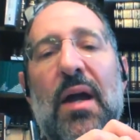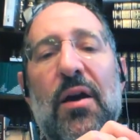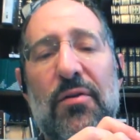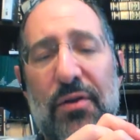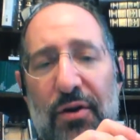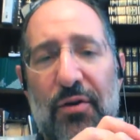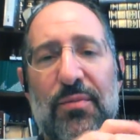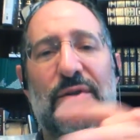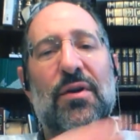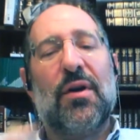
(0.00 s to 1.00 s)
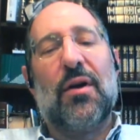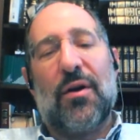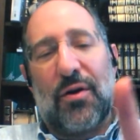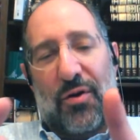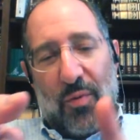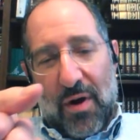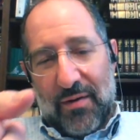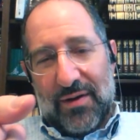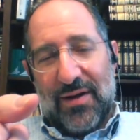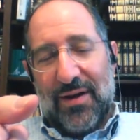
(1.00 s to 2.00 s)
Here are the terms:
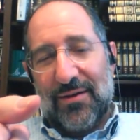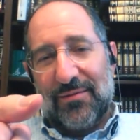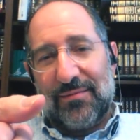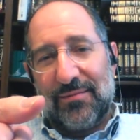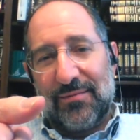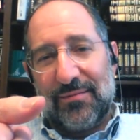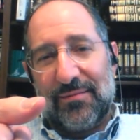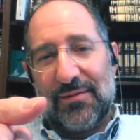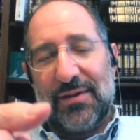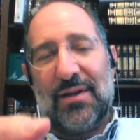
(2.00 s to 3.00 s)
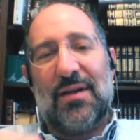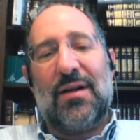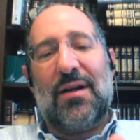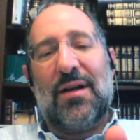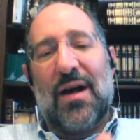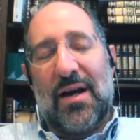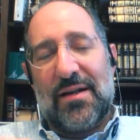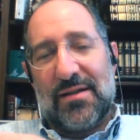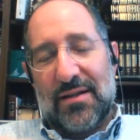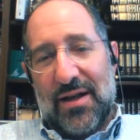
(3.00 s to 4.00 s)
quarantine,
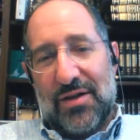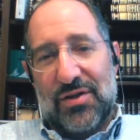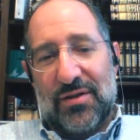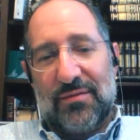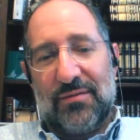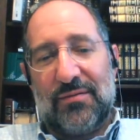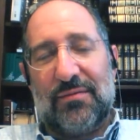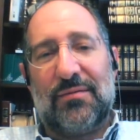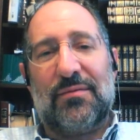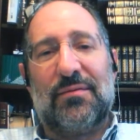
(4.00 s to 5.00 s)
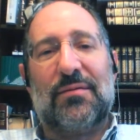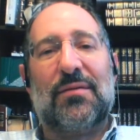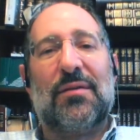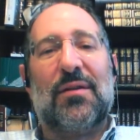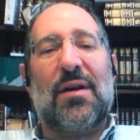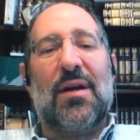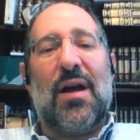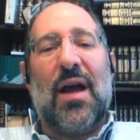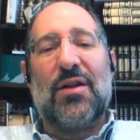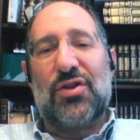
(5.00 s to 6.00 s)
isolation,
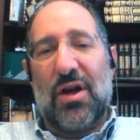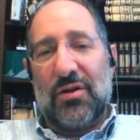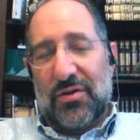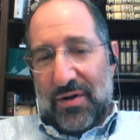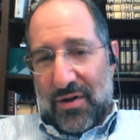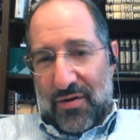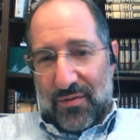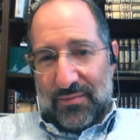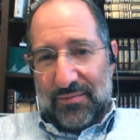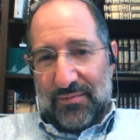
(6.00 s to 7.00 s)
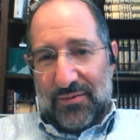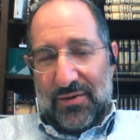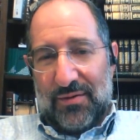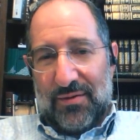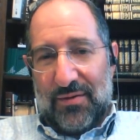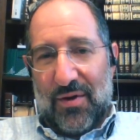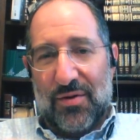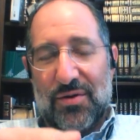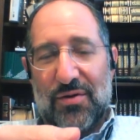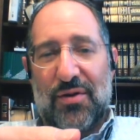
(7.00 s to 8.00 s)
and shelter at home.
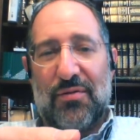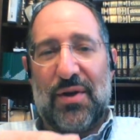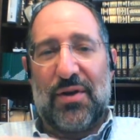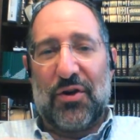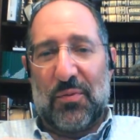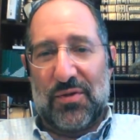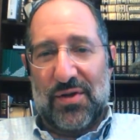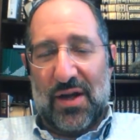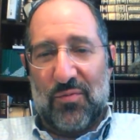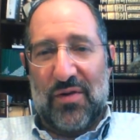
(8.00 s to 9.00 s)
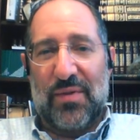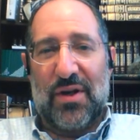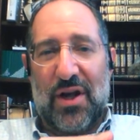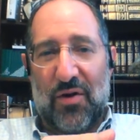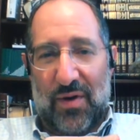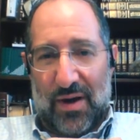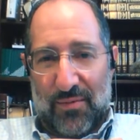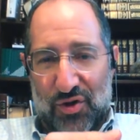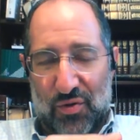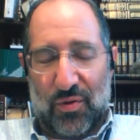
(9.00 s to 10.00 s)
Those are the three terms that we've been hearing,
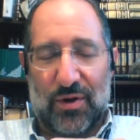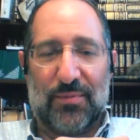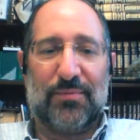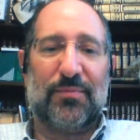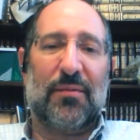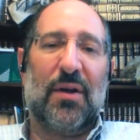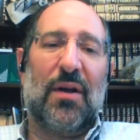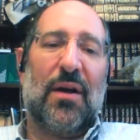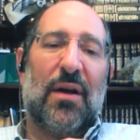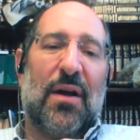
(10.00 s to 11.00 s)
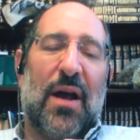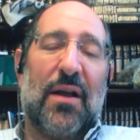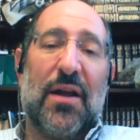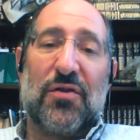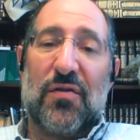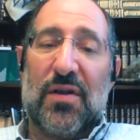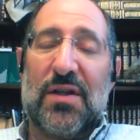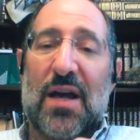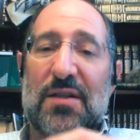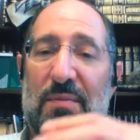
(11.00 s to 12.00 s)
I'm sure. And each of
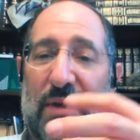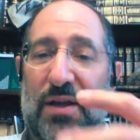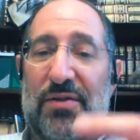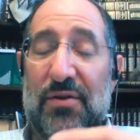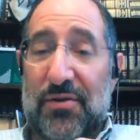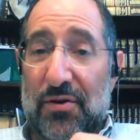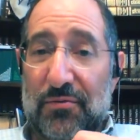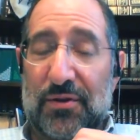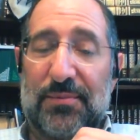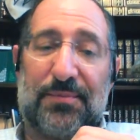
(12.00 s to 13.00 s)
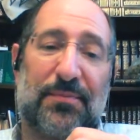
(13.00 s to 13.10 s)
these has a place in the Torah.